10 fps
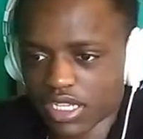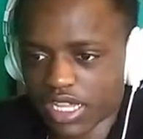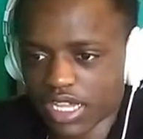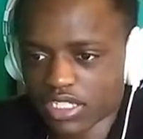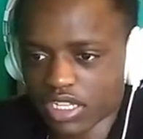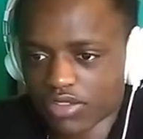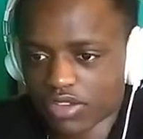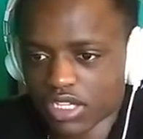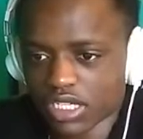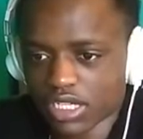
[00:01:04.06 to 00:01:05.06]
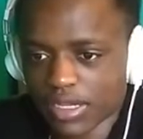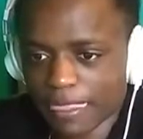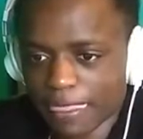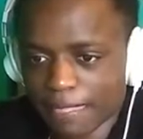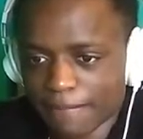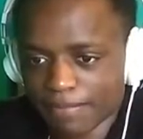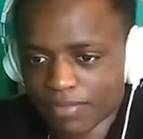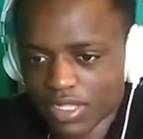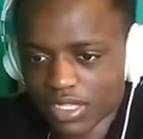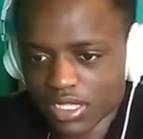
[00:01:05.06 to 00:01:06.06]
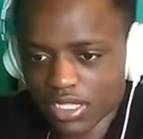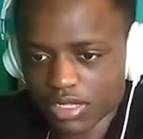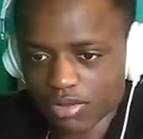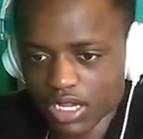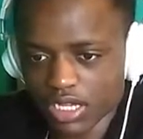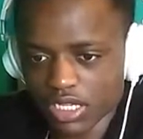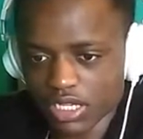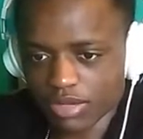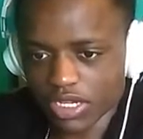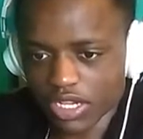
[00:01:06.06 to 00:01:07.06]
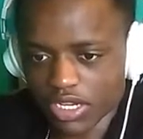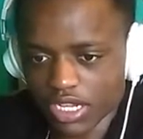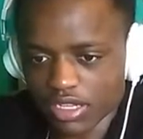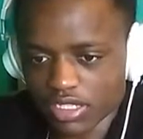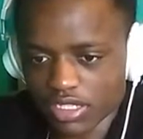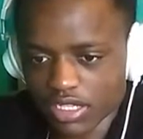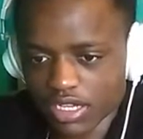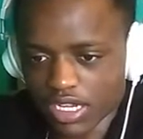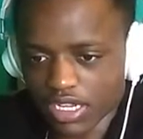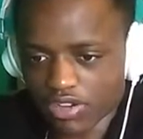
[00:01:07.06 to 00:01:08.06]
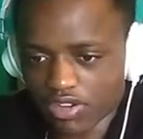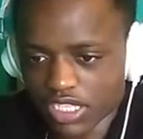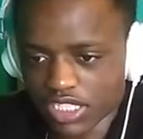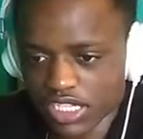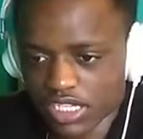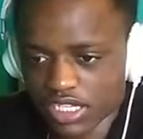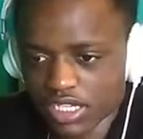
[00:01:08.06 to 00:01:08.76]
Okay, he's on the run. Come on, come on, get down, get down, press it.